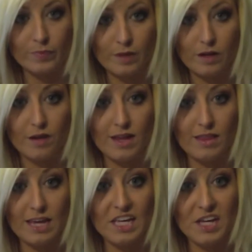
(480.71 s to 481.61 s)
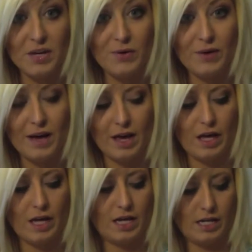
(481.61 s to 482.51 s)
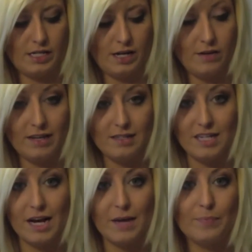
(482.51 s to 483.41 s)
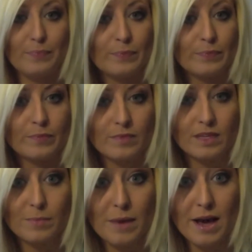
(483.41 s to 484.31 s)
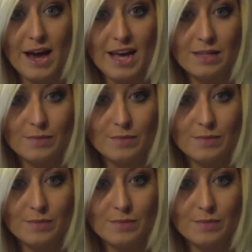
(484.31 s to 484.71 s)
Alright, thank you, and until next time, bye!